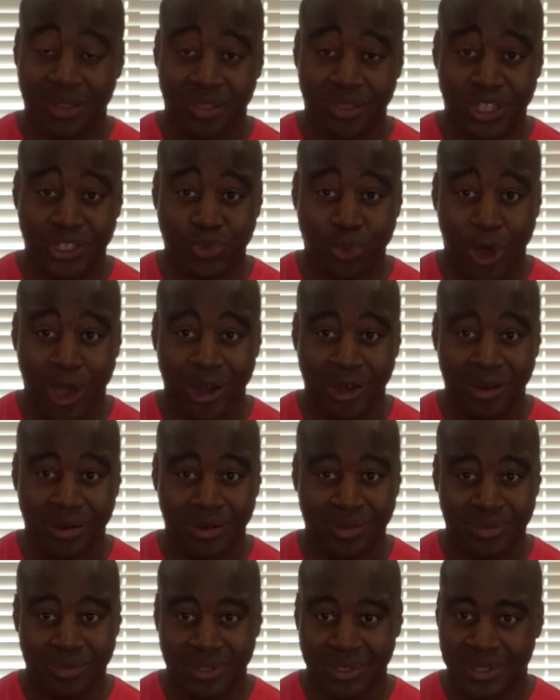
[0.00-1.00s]
This
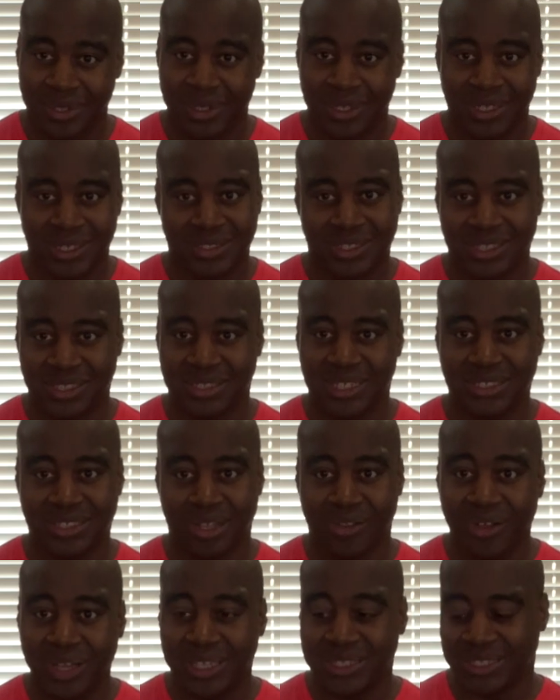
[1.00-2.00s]
water just
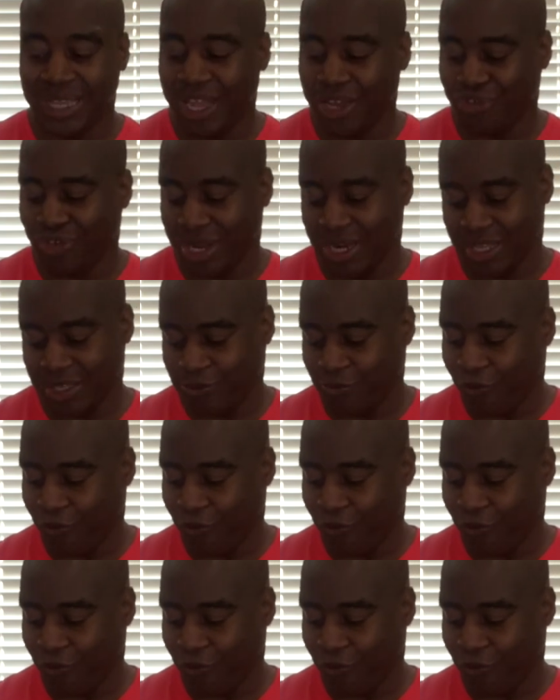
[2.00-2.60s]
doesn't look as hydrating.